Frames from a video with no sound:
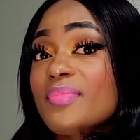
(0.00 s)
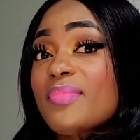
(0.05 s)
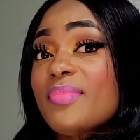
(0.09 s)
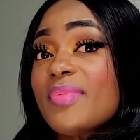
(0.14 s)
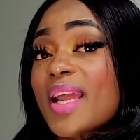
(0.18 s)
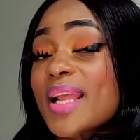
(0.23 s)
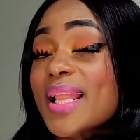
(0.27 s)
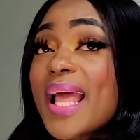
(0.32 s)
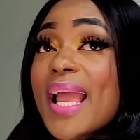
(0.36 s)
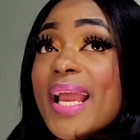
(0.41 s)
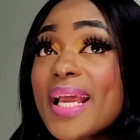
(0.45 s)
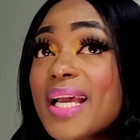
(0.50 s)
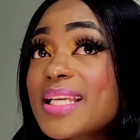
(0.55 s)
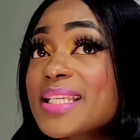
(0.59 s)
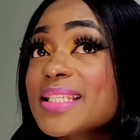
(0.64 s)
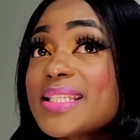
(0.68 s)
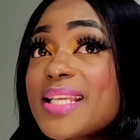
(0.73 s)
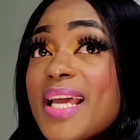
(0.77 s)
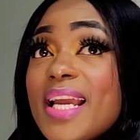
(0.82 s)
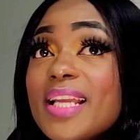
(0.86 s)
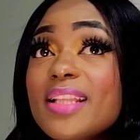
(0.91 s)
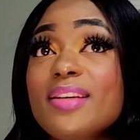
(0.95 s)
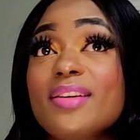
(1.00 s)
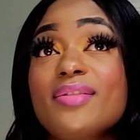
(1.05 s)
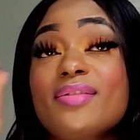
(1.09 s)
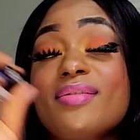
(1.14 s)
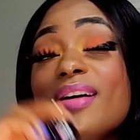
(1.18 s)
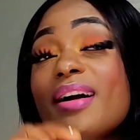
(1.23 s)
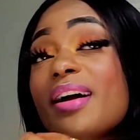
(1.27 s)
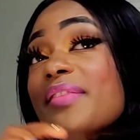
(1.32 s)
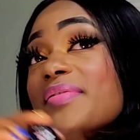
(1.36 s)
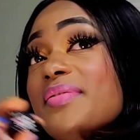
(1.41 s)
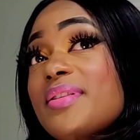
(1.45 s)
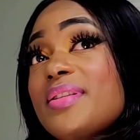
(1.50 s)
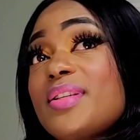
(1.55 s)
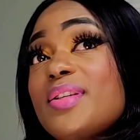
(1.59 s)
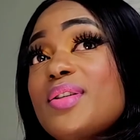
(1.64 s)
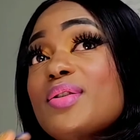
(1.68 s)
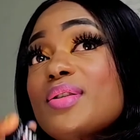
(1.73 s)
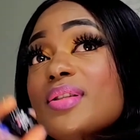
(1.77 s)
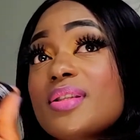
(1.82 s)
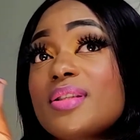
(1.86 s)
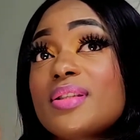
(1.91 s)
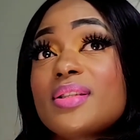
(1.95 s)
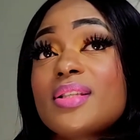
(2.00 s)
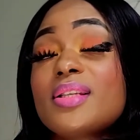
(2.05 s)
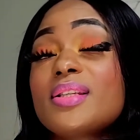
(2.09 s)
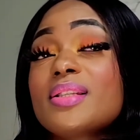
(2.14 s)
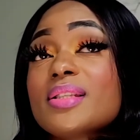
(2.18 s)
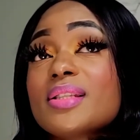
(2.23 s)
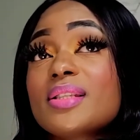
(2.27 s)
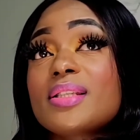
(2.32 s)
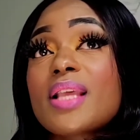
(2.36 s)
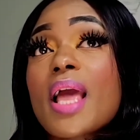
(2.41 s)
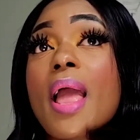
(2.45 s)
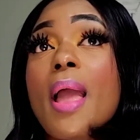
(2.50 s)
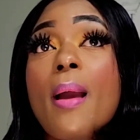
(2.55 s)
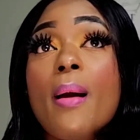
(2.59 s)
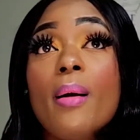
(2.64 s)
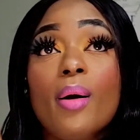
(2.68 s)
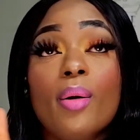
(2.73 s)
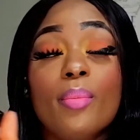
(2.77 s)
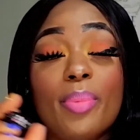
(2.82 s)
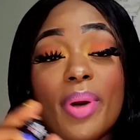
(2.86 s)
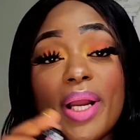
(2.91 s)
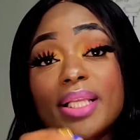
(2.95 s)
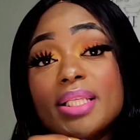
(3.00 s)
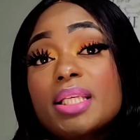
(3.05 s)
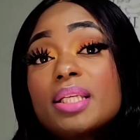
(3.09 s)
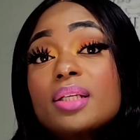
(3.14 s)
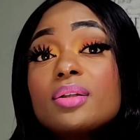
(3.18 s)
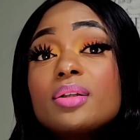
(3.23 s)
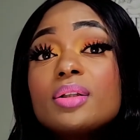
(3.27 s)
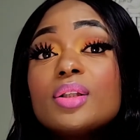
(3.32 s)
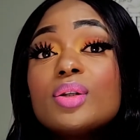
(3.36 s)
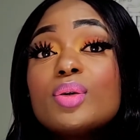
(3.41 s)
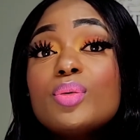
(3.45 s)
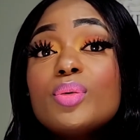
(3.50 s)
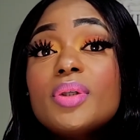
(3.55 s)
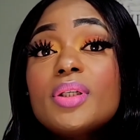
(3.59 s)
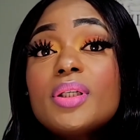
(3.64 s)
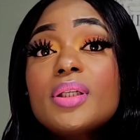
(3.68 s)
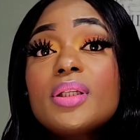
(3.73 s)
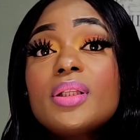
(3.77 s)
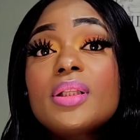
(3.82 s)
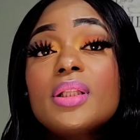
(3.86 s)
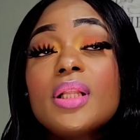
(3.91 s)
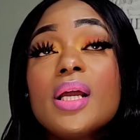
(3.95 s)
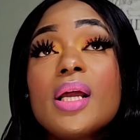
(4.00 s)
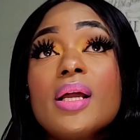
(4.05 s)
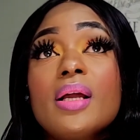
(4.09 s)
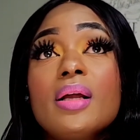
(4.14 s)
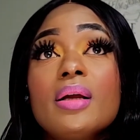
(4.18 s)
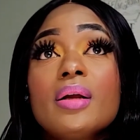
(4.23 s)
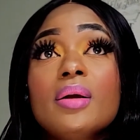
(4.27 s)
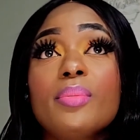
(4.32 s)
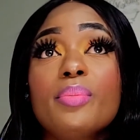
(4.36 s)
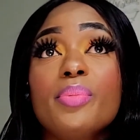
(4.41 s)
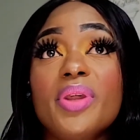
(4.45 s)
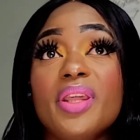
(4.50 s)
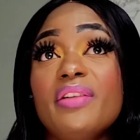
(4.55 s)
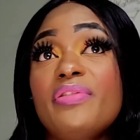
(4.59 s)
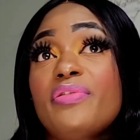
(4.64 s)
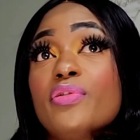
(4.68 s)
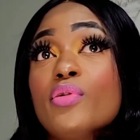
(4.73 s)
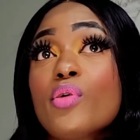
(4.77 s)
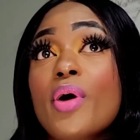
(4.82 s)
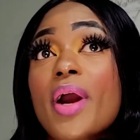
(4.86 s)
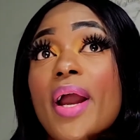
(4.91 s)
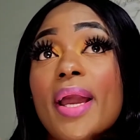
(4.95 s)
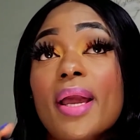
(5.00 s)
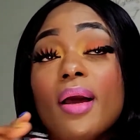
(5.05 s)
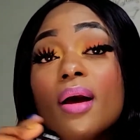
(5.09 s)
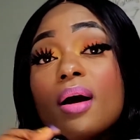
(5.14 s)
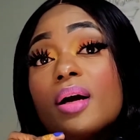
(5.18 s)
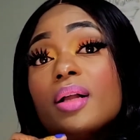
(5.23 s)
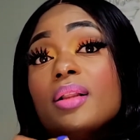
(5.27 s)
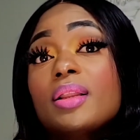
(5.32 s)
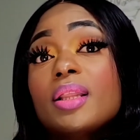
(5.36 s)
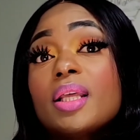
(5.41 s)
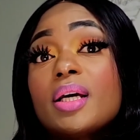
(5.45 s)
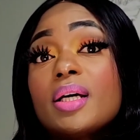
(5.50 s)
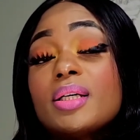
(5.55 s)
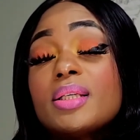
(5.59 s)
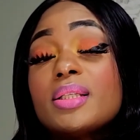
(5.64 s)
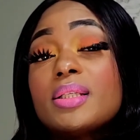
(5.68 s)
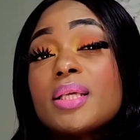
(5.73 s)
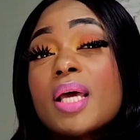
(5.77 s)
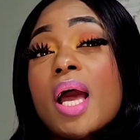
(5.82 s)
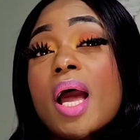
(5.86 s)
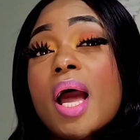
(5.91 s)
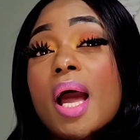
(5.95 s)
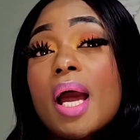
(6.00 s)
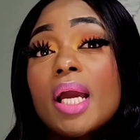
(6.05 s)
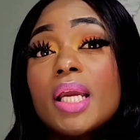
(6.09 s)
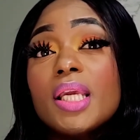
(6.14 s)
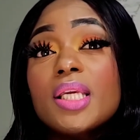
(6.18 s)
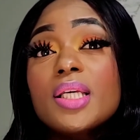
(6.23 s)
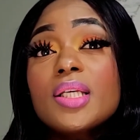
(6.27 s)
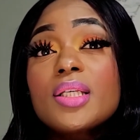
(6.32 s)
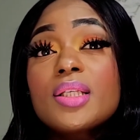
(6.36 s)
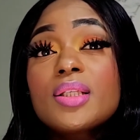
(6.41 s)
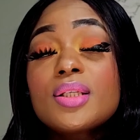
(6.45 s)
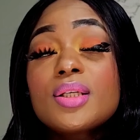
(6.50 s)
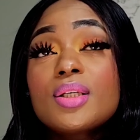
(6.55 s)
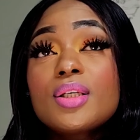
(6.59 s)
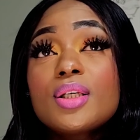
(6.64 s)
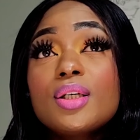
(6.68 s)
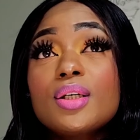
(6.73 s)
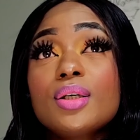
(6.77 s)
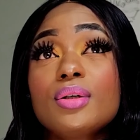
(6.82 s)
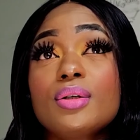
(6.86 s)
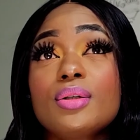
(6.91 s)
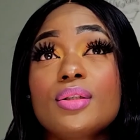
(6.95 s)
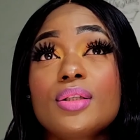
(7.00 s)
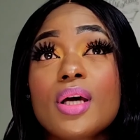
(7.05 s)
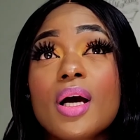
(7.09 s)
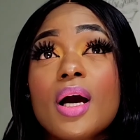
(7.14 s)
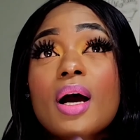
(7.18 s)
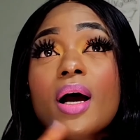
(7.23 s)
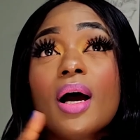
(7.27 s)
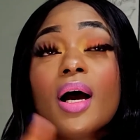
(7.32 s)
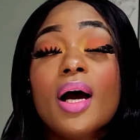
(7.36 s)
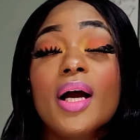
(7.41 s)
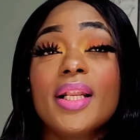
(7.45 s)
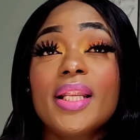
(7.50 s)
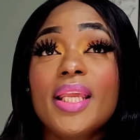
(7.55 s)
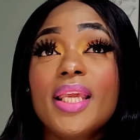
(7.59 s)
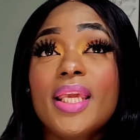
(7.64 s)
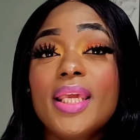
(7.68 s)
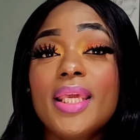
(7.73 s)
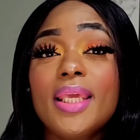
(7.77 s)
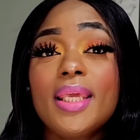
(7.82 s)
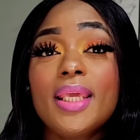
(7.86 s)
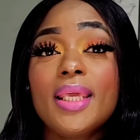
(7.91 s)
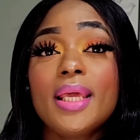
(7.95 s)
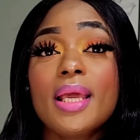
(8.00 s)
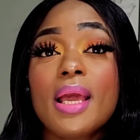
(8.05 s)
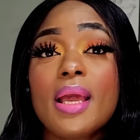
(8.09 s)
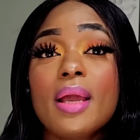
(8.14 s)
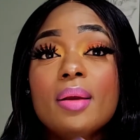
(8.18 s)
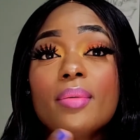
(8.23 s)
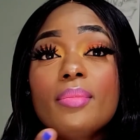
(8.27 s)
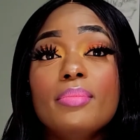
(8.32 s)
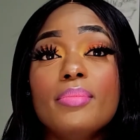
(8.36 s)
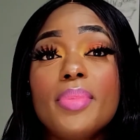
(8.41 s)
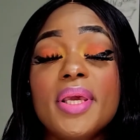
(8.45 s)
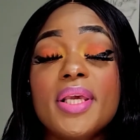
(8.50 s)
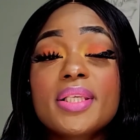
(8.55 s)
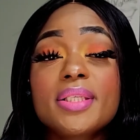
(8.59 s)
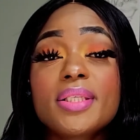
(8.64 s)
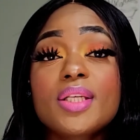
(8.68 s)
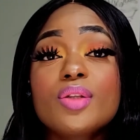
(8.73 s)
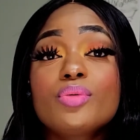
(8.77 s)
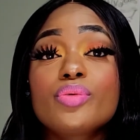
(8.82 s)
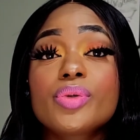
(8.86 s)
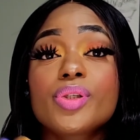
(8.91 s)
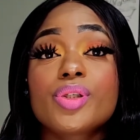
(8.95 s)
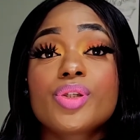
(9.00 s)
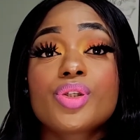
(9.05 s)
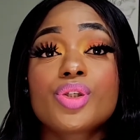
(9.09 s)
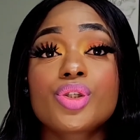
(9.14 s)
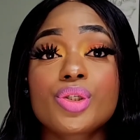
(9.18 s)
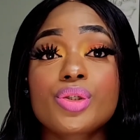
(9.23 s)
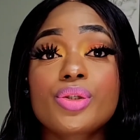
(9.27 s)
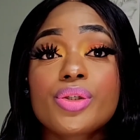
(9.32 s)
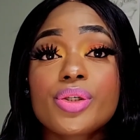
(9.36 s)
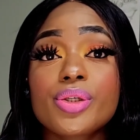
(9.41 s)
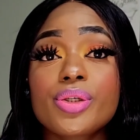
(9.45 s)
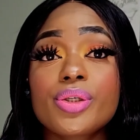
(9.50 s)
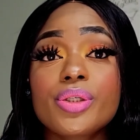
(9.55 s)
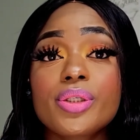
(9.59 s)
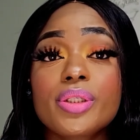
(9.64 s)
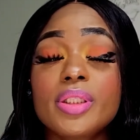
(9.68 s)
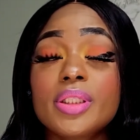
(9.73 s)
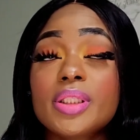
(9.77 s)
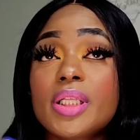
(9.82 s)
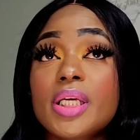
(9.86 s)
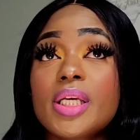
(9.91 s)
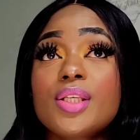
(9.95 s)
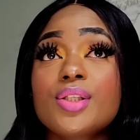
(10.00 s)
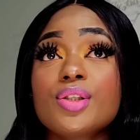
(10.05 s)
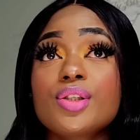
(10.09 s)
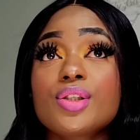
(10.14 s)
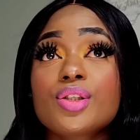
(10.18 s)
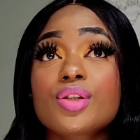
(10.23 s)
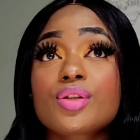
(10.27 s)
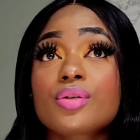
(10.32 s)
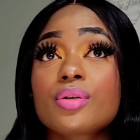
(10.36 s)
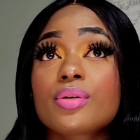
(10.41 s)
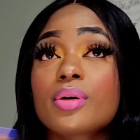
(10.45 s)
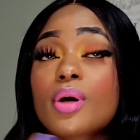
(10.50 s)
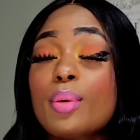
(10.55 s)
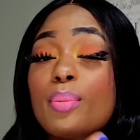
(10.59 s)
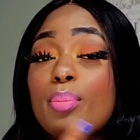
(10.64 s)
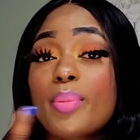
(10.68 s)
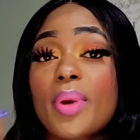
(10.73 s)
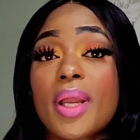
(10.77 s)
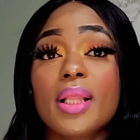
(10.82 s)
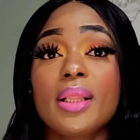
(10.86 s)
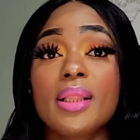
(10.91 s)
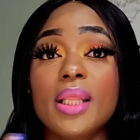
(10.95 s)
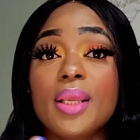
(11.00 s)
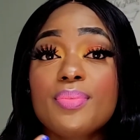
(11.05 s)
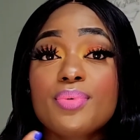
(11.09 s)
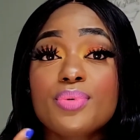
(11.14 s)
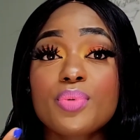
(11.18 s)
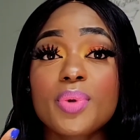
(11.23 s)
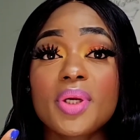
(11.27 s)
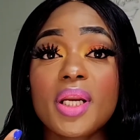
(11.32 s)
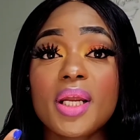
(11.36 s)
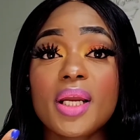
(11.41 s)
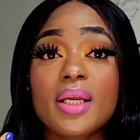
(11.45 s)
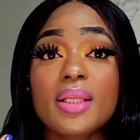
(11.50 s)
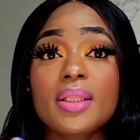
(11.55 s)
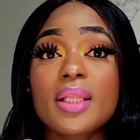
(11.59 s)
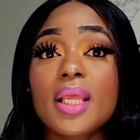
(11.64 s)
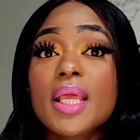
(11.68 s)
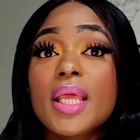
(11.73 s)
Like I said, you don't have to use this particular one. Before I got this, I used to use honey, mix it with sugar, then just scrub my lips with it,